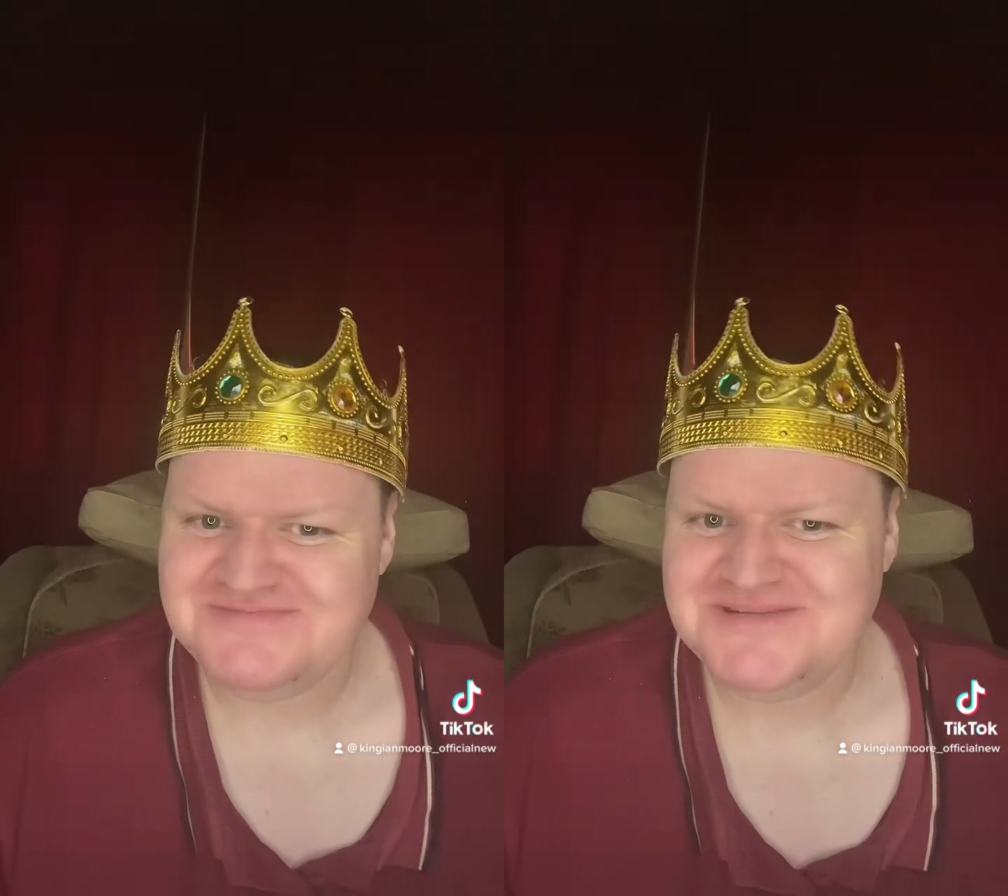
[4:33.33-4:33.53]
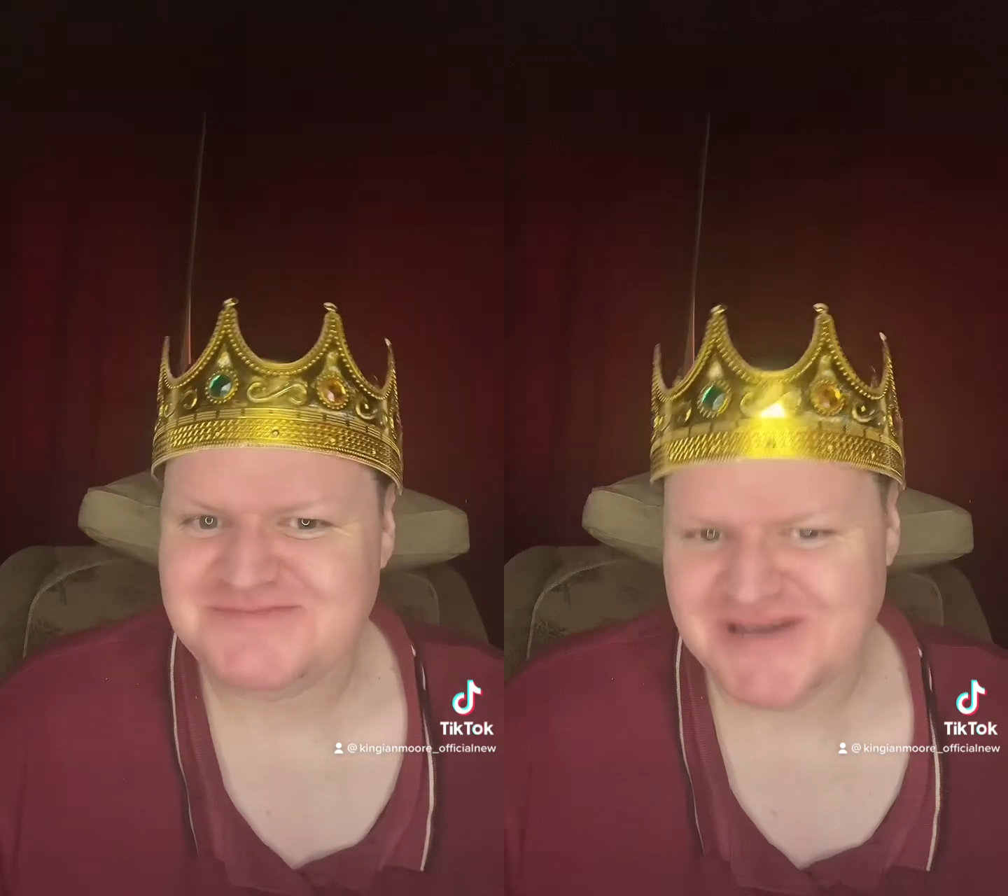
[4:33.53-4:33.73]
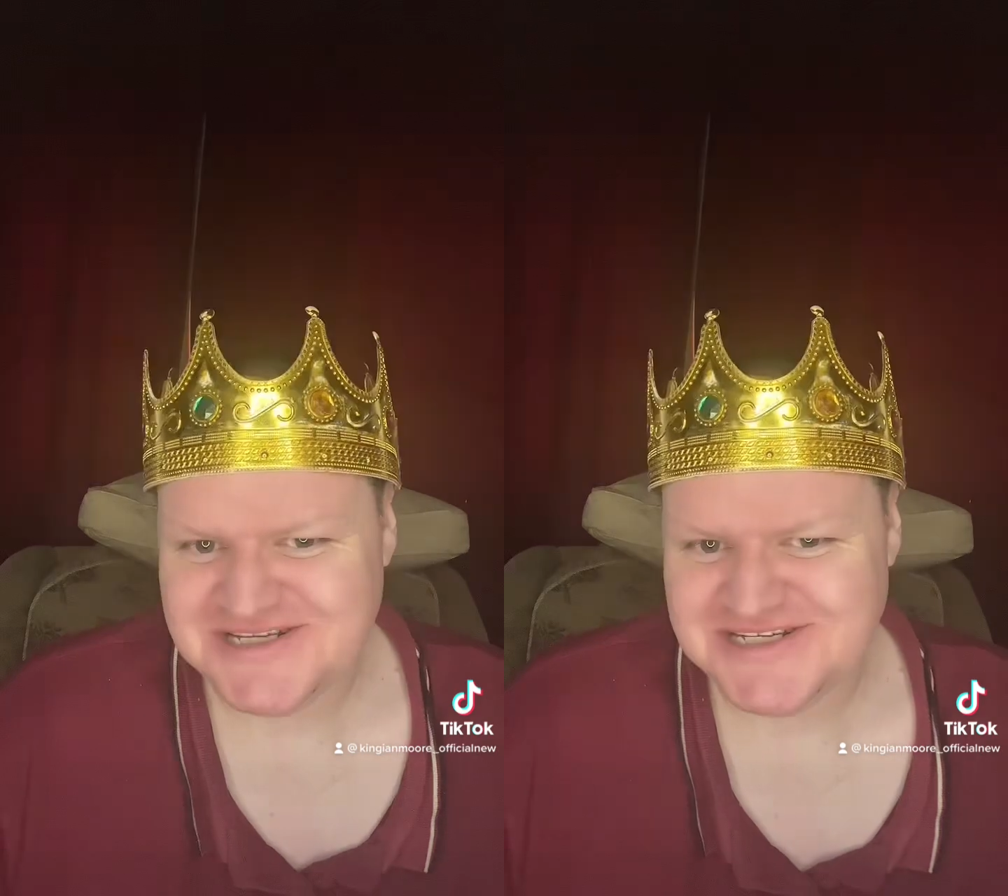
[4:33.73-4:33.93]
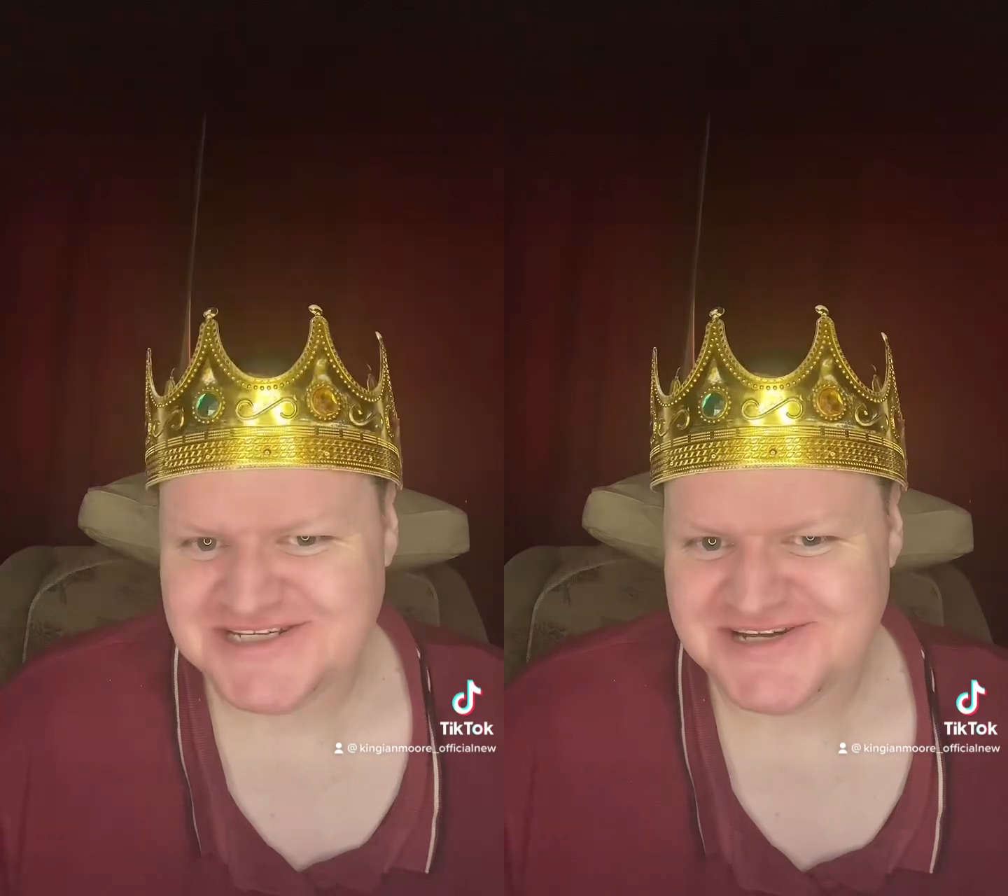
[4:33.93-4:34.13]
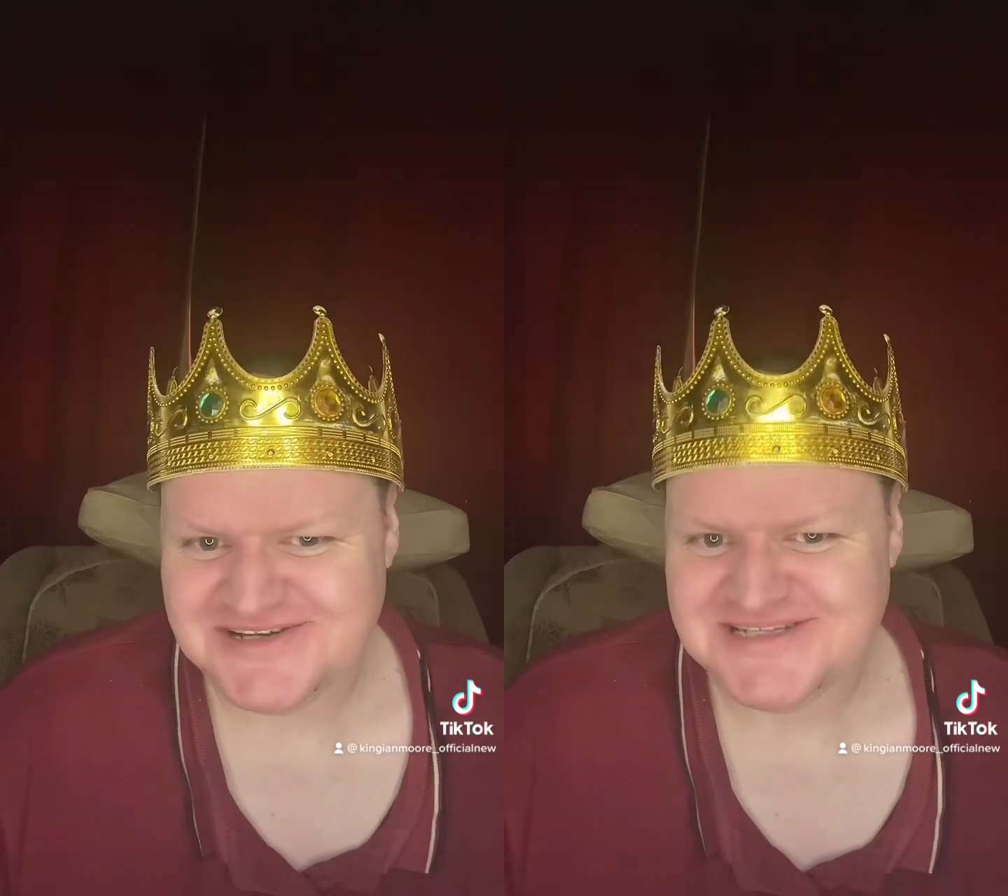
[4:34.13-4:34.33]
Speak to you
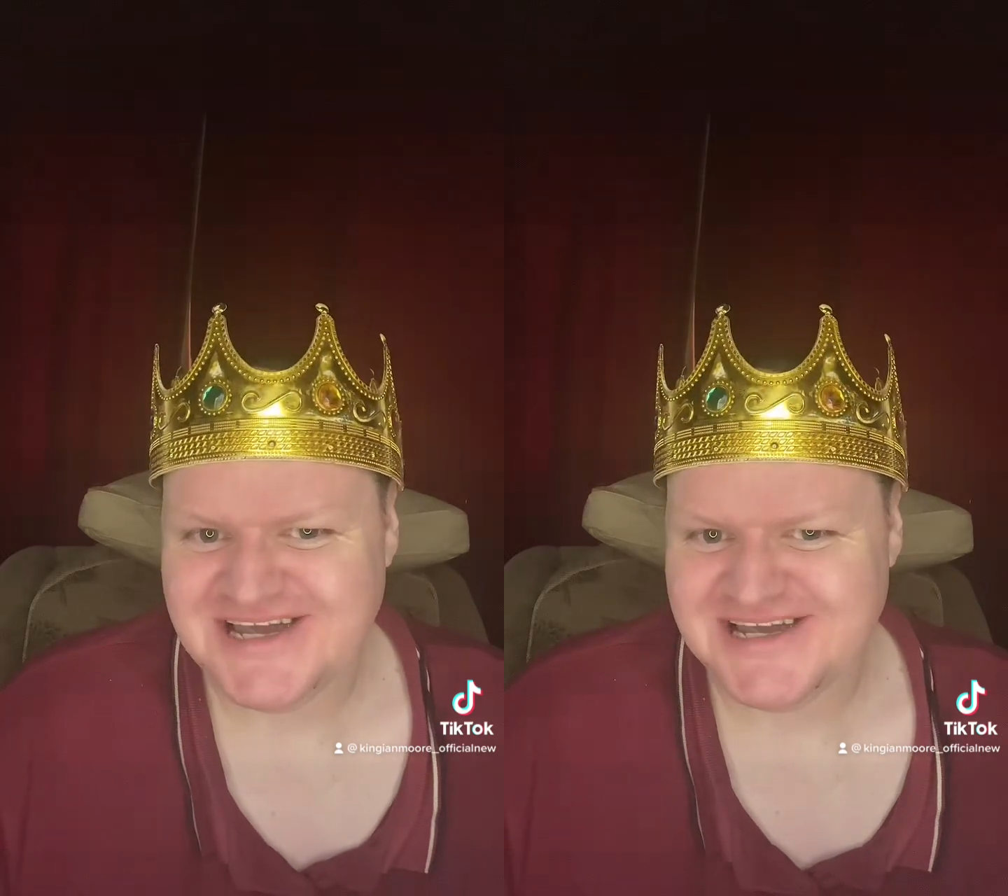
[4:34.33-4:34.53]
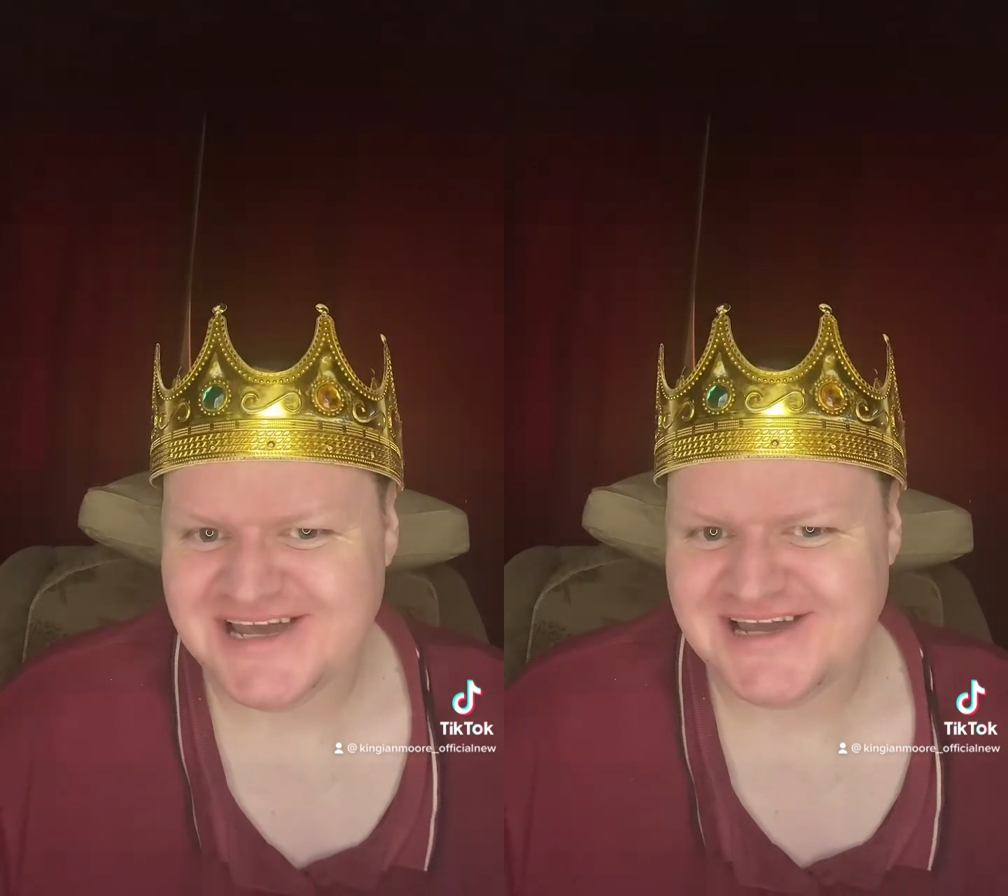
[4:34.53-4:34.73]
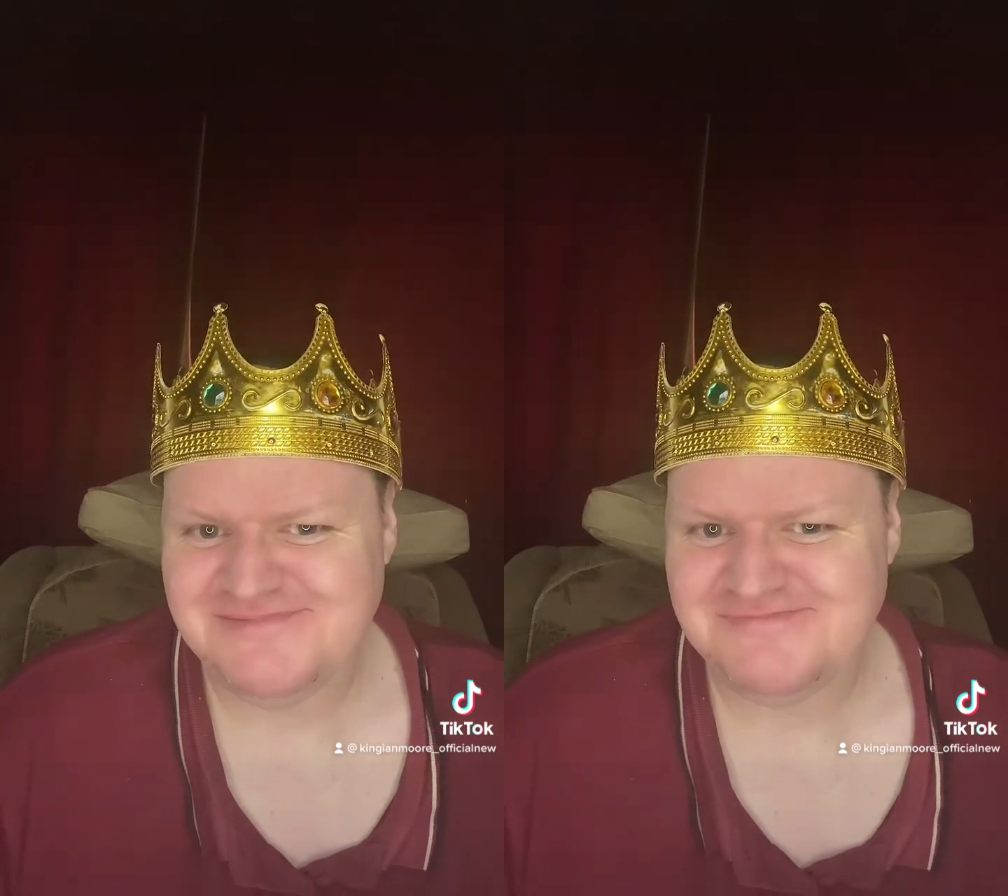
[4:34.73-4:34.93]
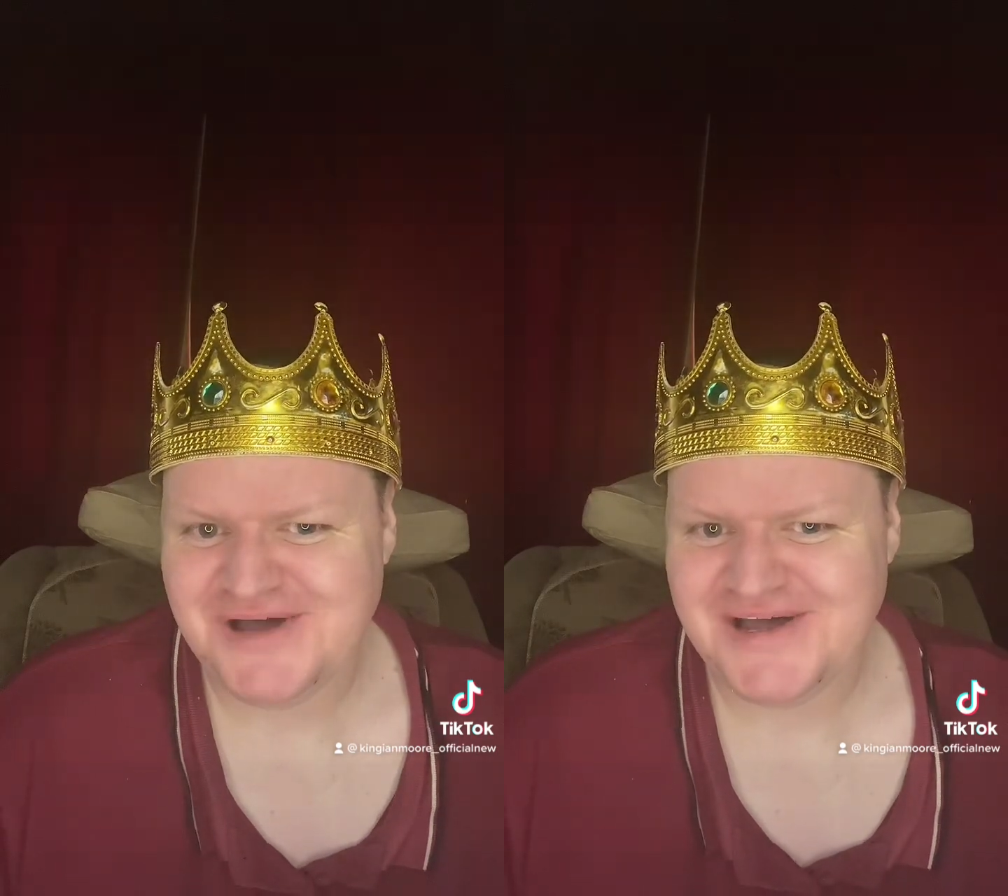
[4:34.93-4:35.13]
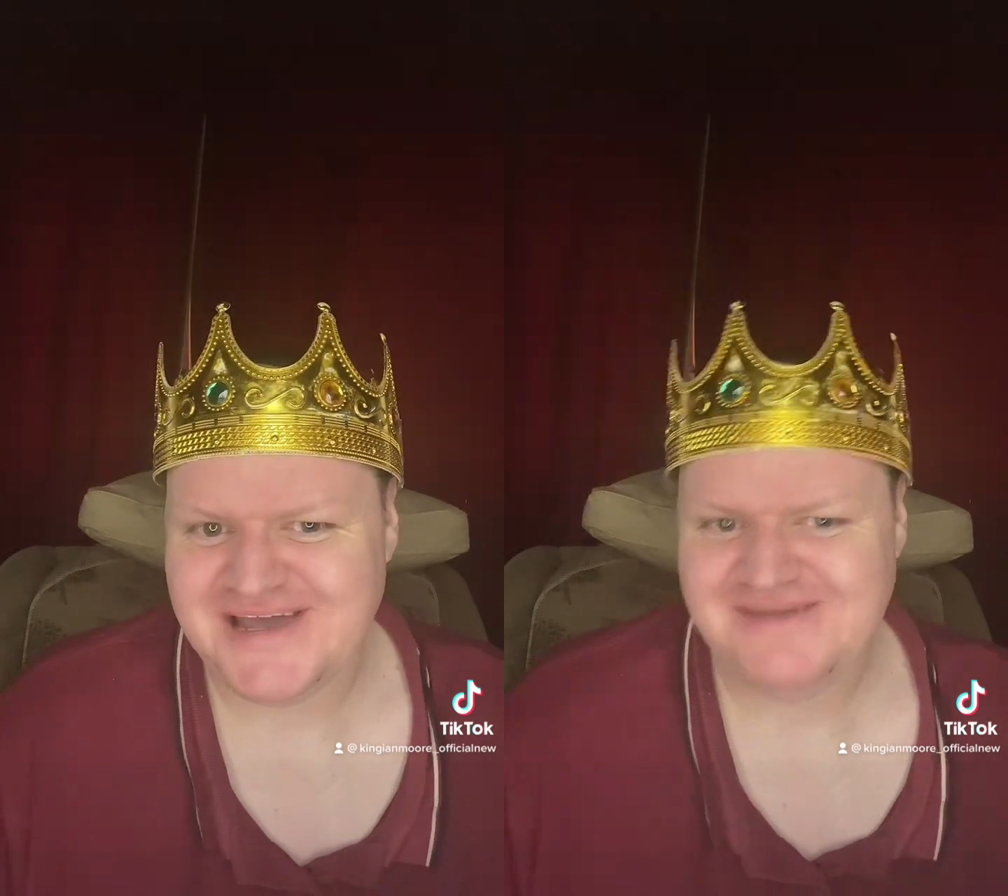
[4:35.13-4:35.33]
soon. Take care.
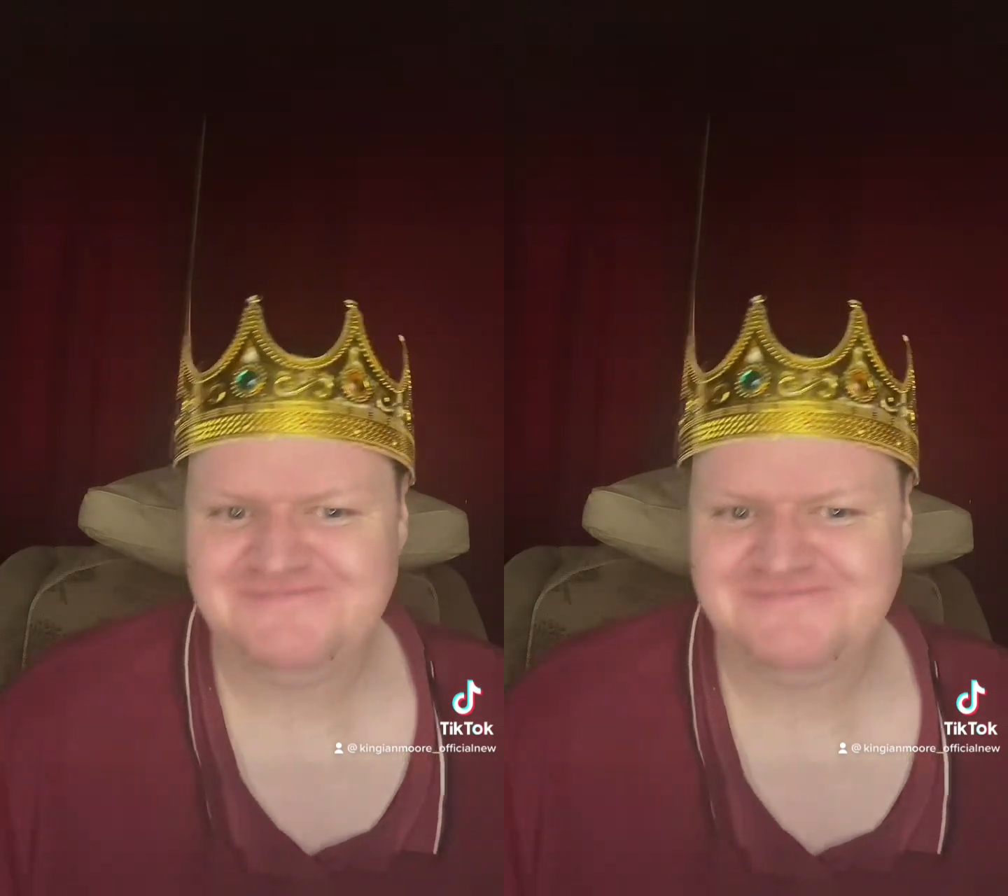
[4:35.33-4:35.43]
Bye.